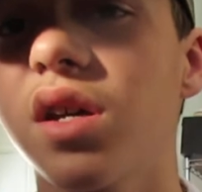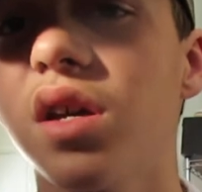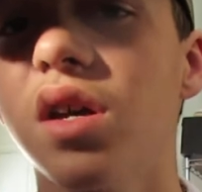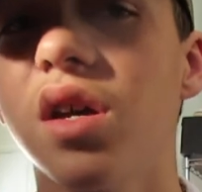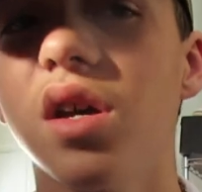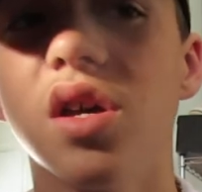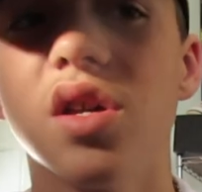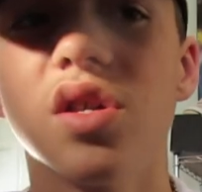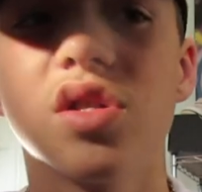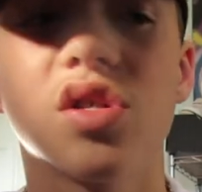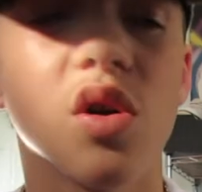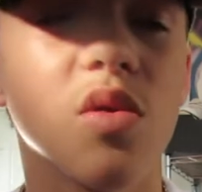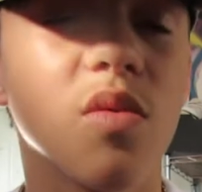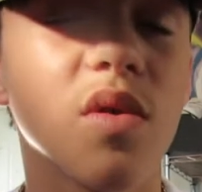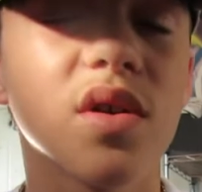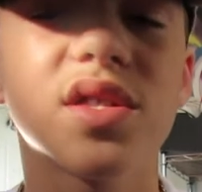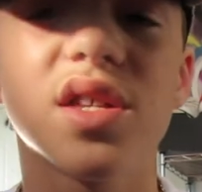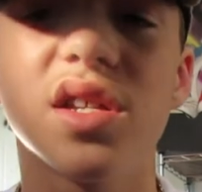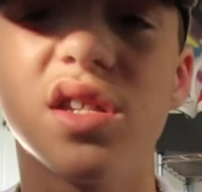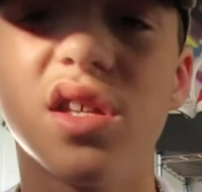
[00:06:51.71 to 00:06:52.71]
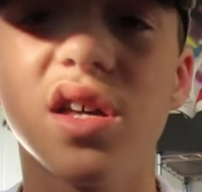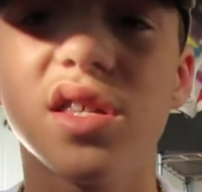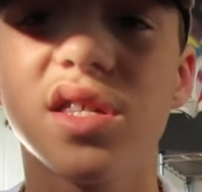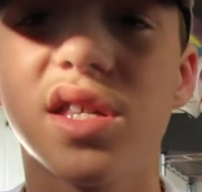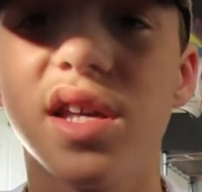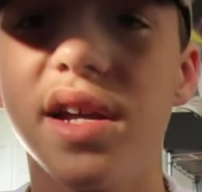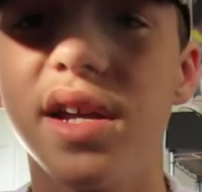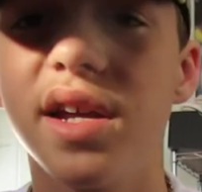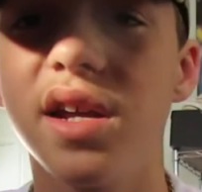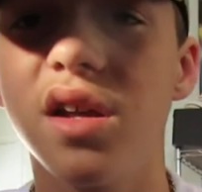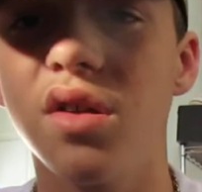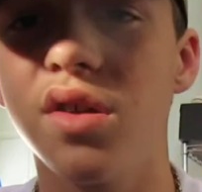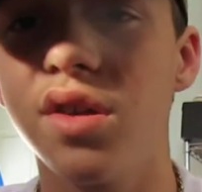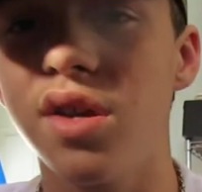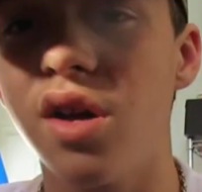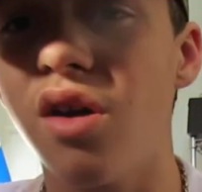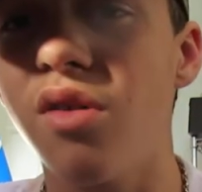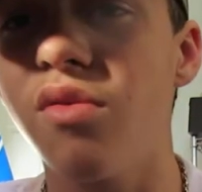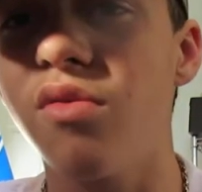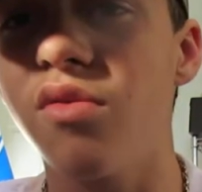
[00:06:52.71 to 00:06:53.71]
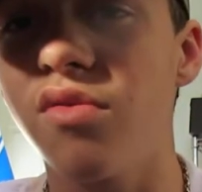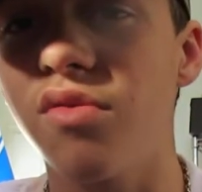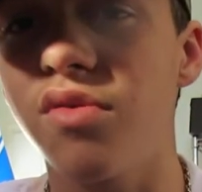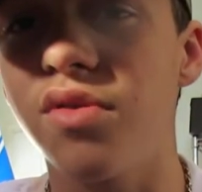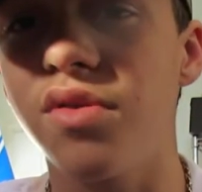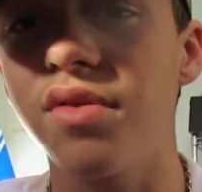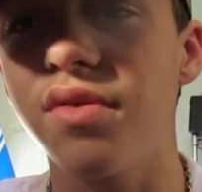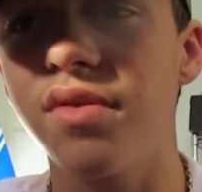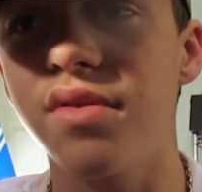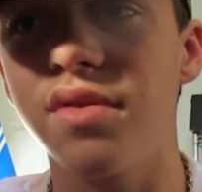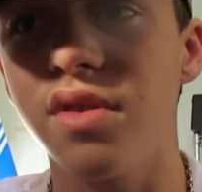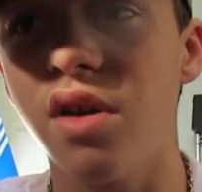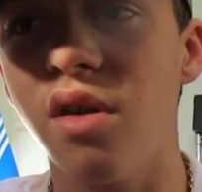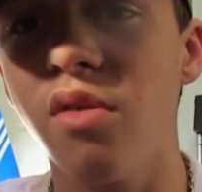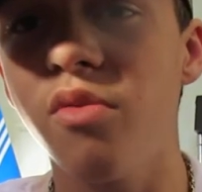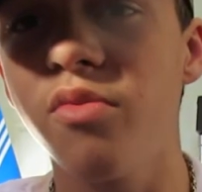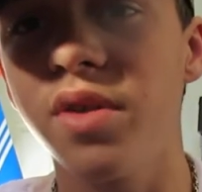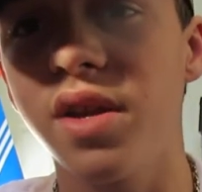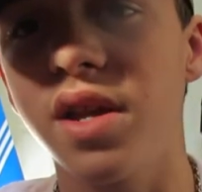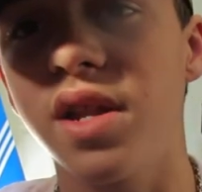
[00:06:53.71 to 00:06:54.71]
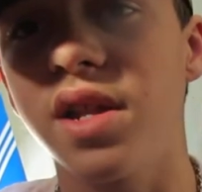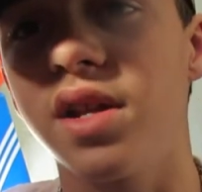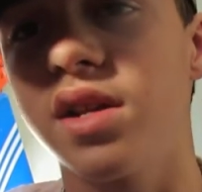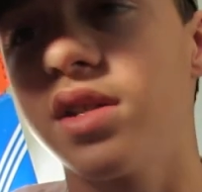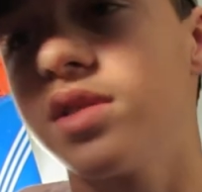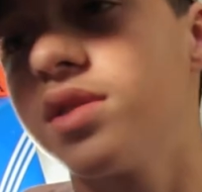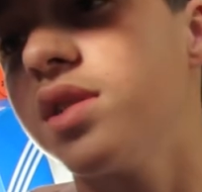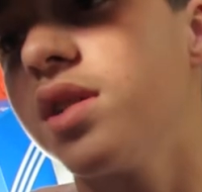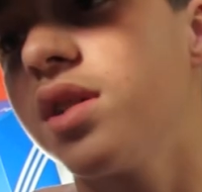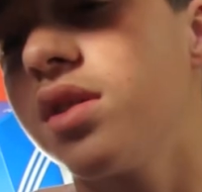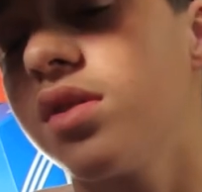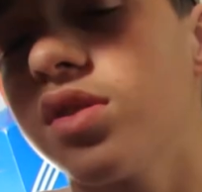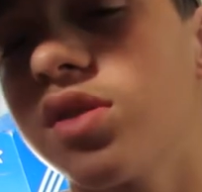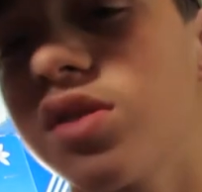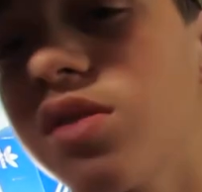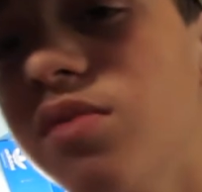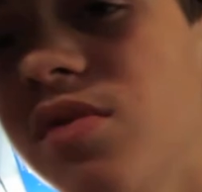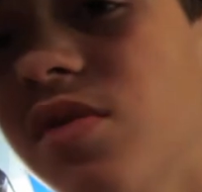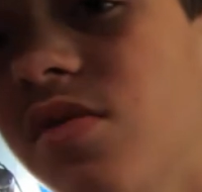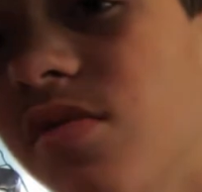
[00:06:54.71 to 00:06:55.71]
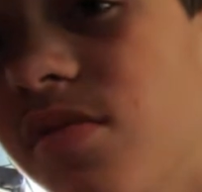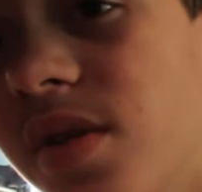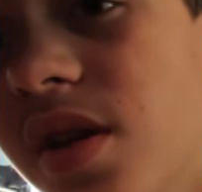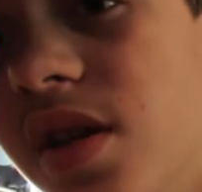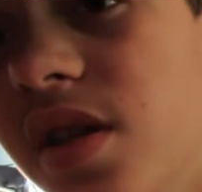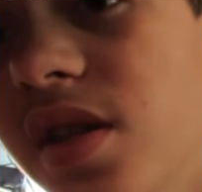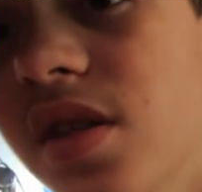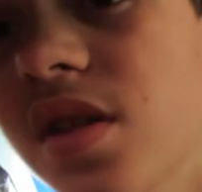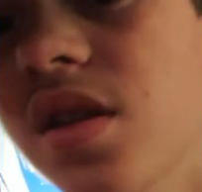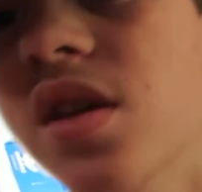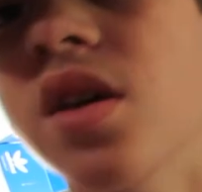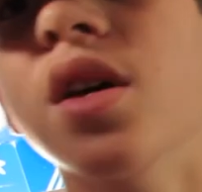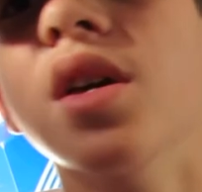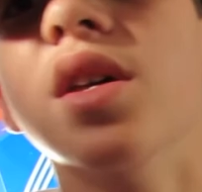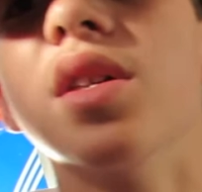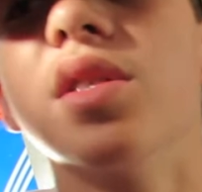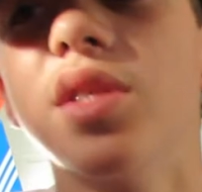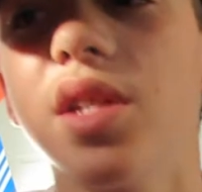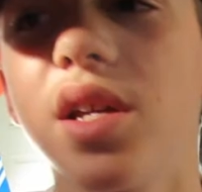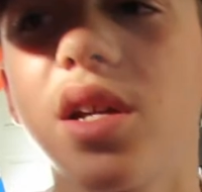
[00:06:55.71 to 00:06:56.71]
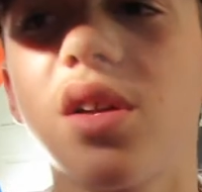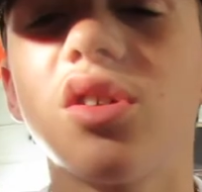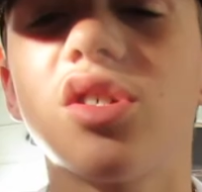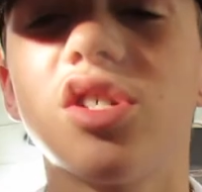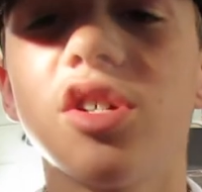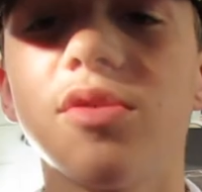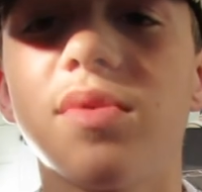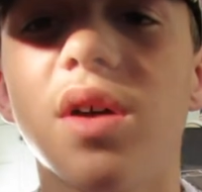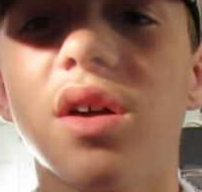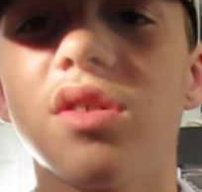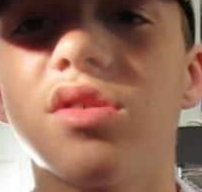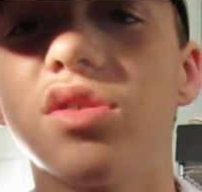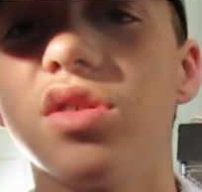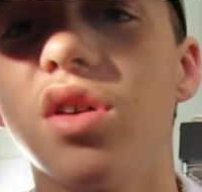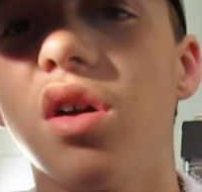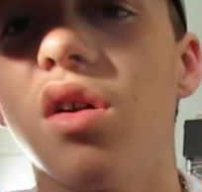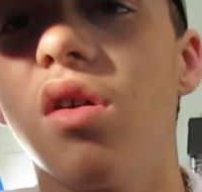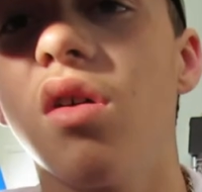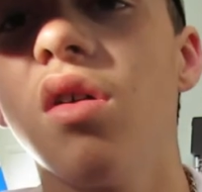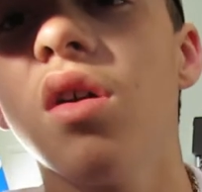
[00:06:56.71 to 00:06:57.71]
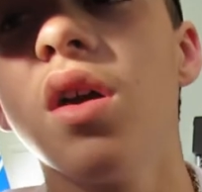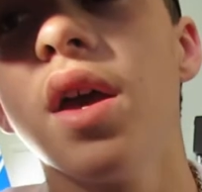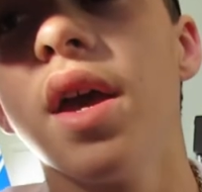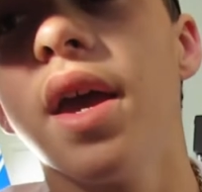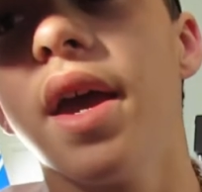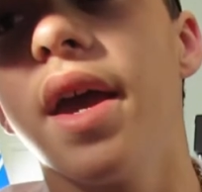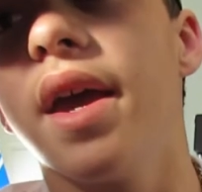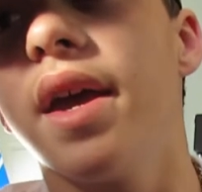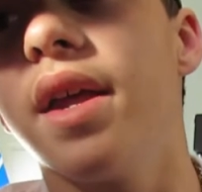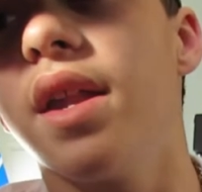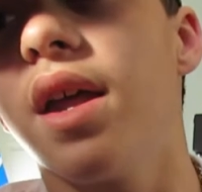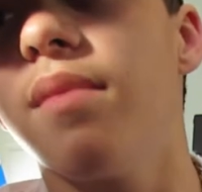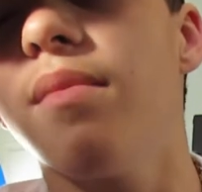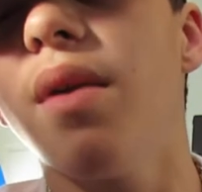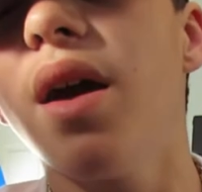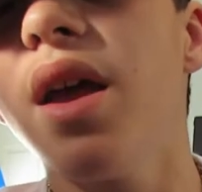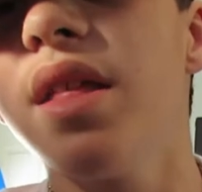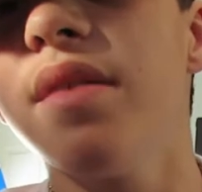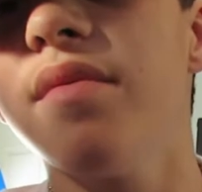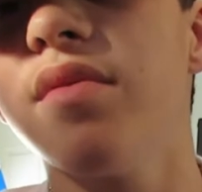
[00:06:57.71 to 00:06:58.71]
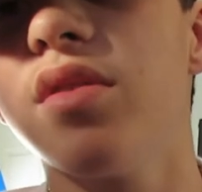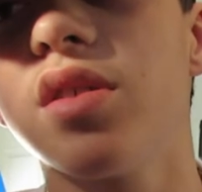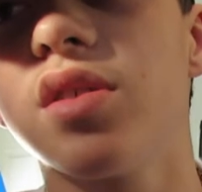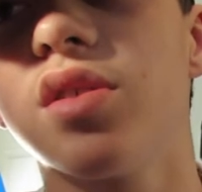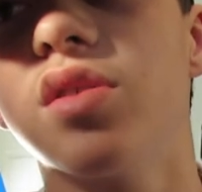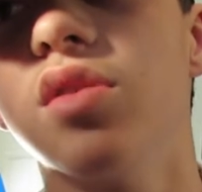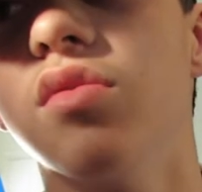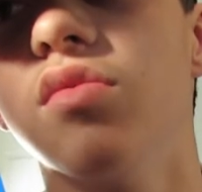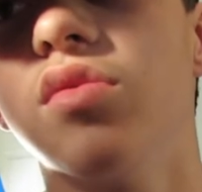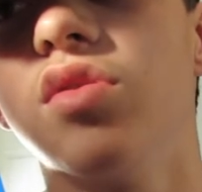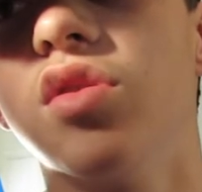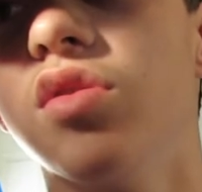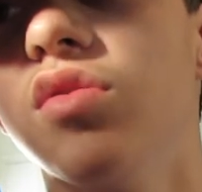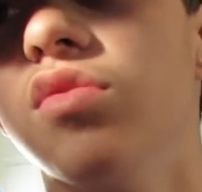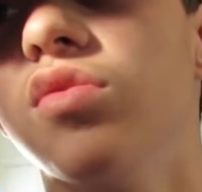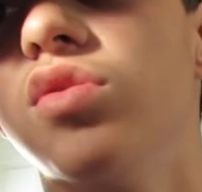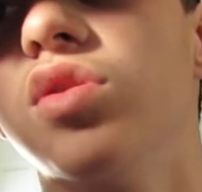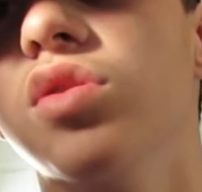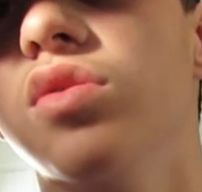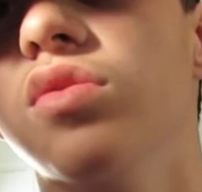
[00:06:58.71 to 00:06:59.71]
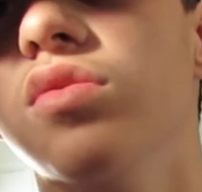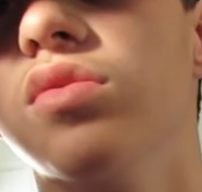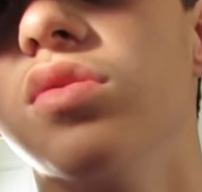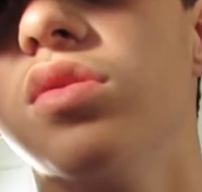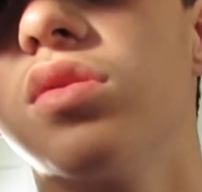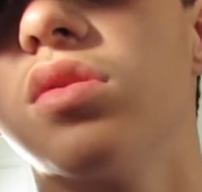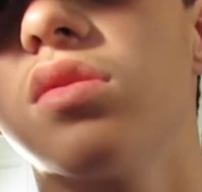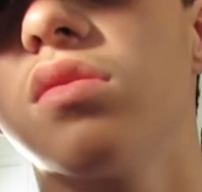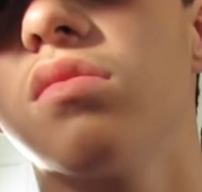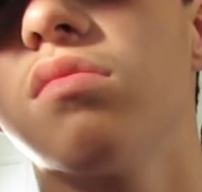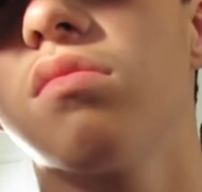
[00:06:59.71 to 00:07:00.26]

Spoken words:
So once it does get here, y'all will be getting sneakers. Somebody will be getting sneakers shipped out to y'all, and I might even just do two shoes,